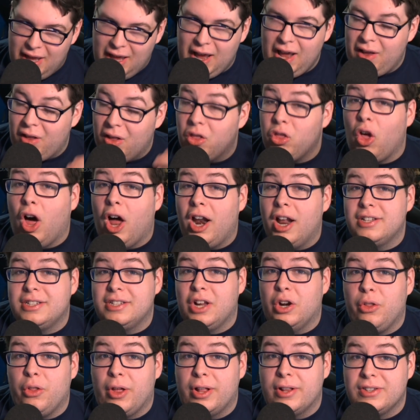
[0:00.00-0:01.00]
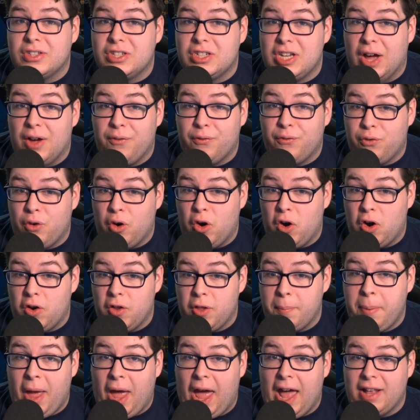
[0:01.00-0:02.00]
a lot of Zeldathon stuff for
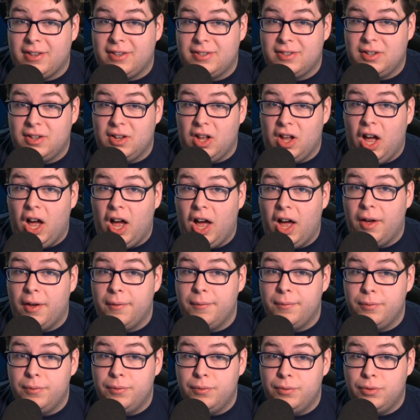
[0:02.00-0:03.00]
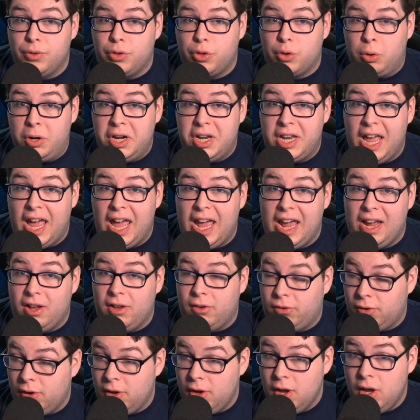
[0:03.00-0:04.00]
the past 3
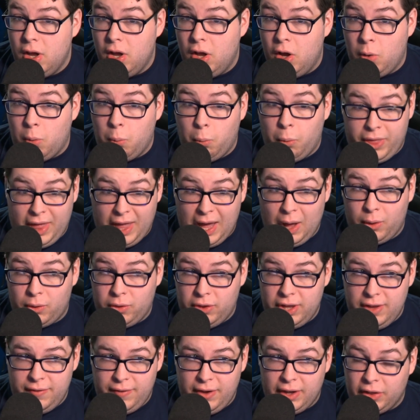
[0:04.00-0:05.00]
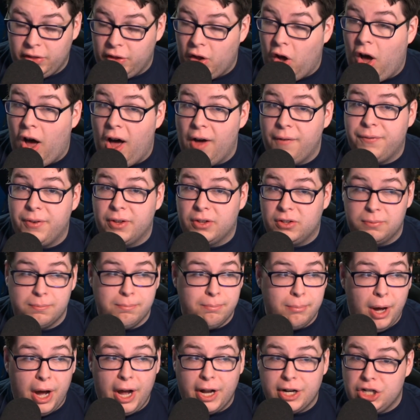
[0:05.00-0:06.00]
days without leaving the office
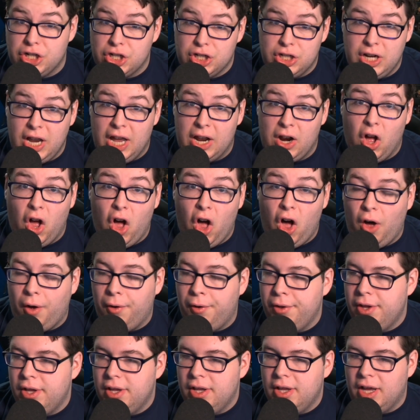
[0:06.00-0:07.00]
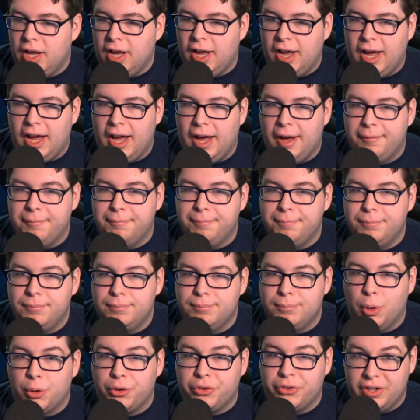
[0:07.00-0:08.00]
much at all.
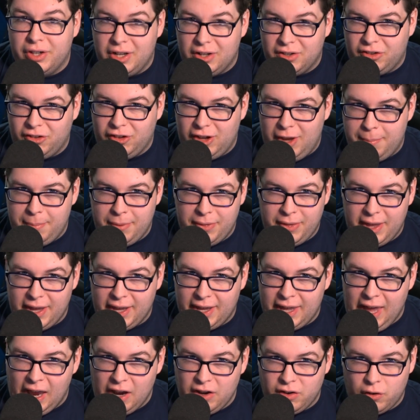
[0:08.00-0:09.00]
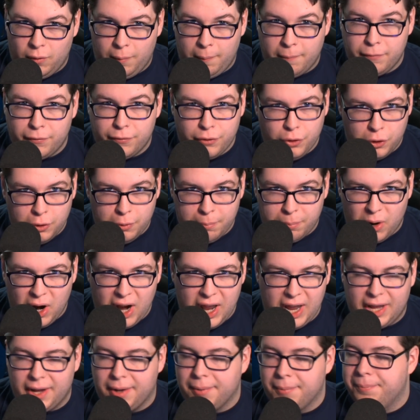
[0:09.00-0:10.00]
Mostly to sleep and the occasional food
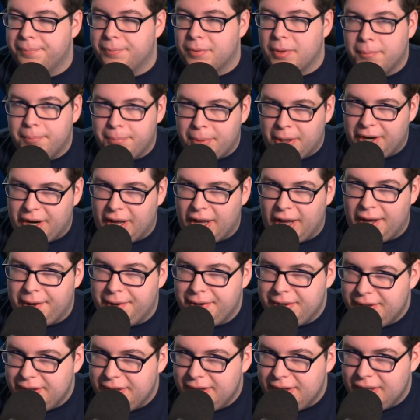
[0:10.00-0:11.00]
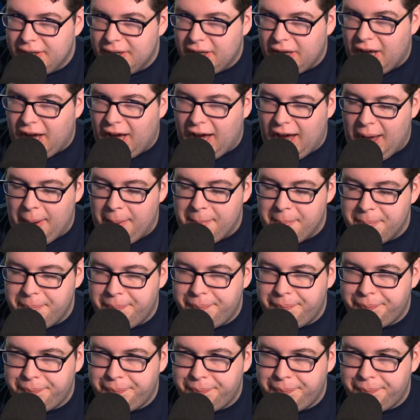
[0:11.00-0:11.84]
break. But I'm